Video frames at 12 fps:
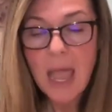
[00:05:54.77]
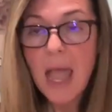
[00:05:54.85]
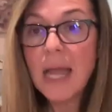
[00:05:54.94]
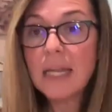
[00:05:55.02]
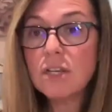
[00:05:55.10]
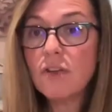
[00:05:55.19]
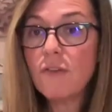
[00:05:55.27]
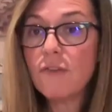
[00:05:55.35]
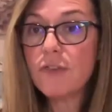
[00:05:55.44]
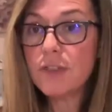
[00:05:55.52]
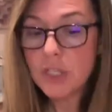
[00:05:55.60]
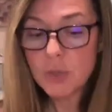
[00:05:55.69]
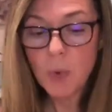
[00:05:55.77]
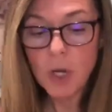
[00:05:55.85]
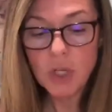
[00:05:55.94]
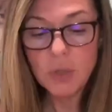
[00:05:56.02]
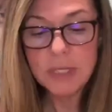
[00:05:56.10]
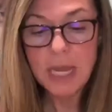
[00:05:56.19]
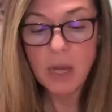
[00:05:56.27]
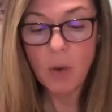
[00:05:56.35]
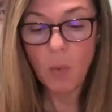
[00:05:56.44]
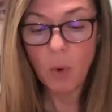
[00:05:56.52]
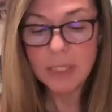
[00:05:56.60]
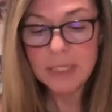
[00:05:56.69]
And for this one, you take
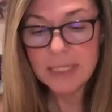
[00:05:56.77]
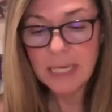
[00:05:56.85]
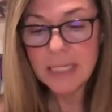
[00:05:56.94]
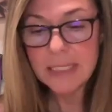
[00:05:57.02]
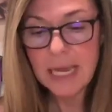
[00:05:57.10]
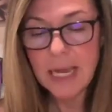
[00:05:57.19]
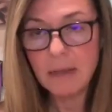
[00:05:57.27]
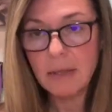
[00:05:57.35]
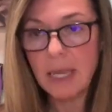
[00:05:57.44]
one stick a day.